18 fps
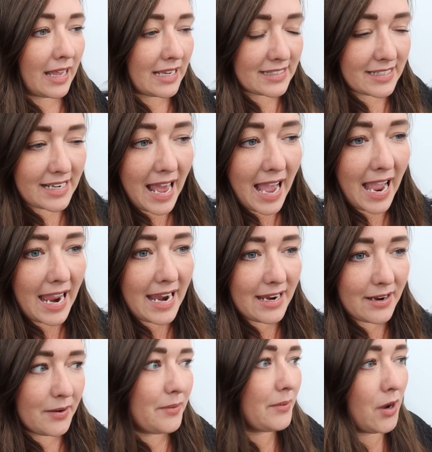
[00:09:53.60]
Last
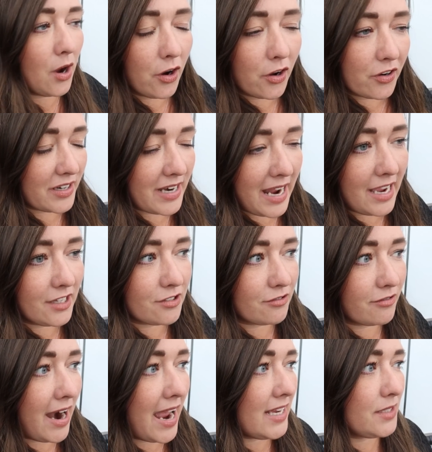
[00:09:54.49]
night, we got a good night's
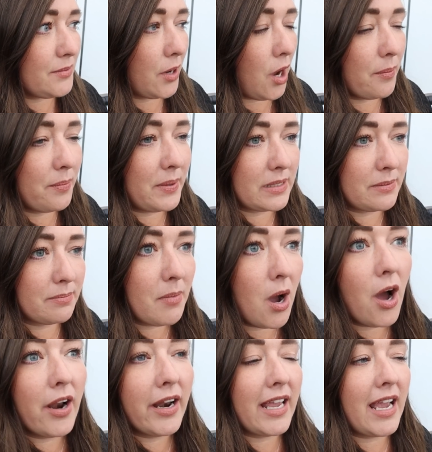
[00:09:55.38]
rest. We got up this
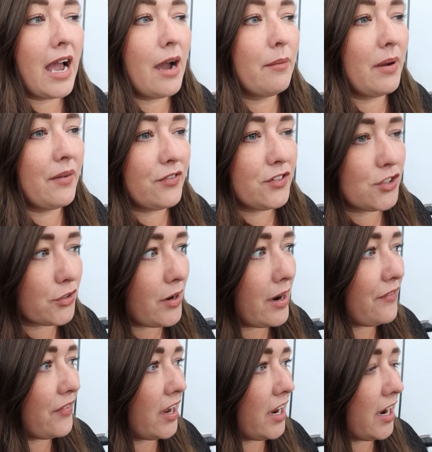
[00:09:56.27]
morning and we've
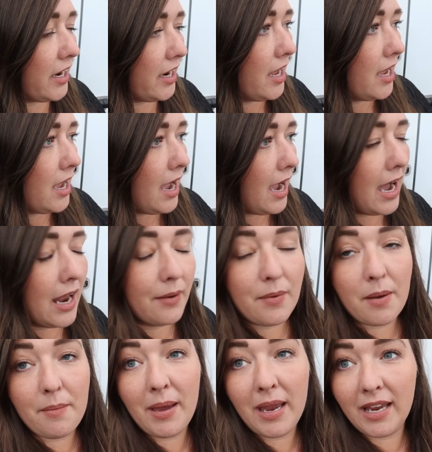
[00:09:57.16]
driven
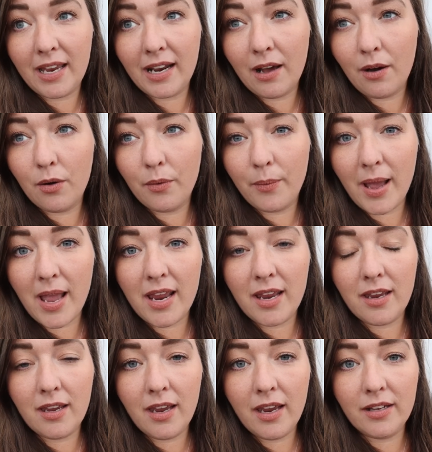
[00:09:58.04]
and we're making our
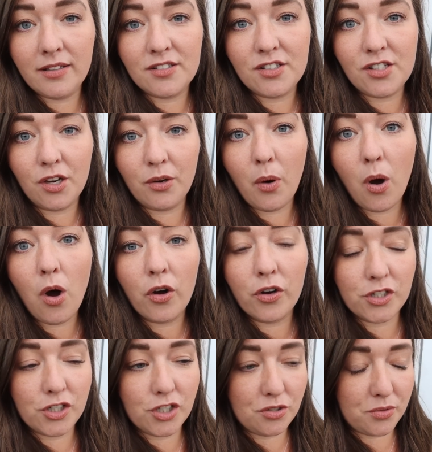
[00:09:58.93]
way into
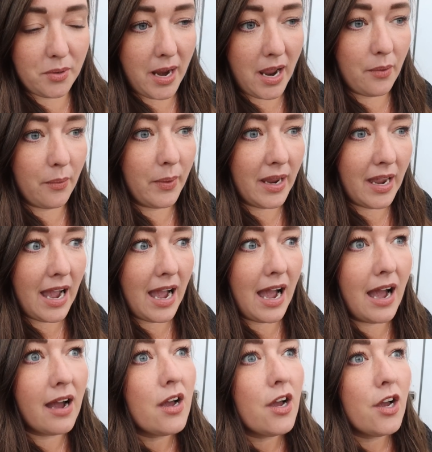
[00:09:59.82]
Austria. We
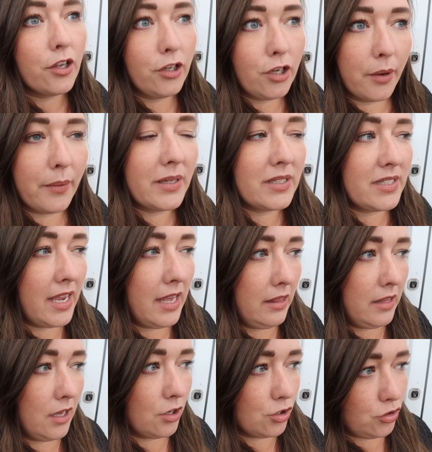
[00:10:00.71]
are going to
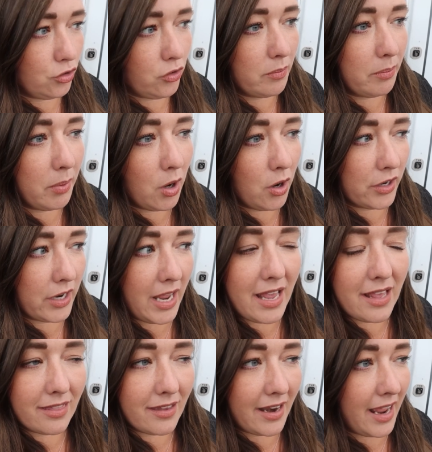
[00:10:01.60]
hit the Austrian border
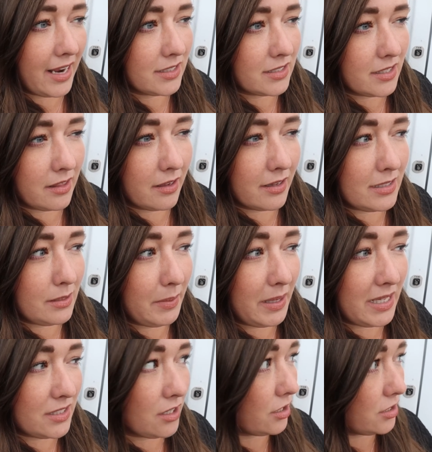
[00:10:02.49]
in the next 30
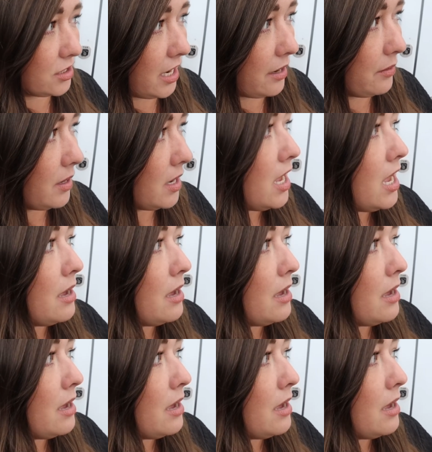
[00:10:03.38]
minutes or so.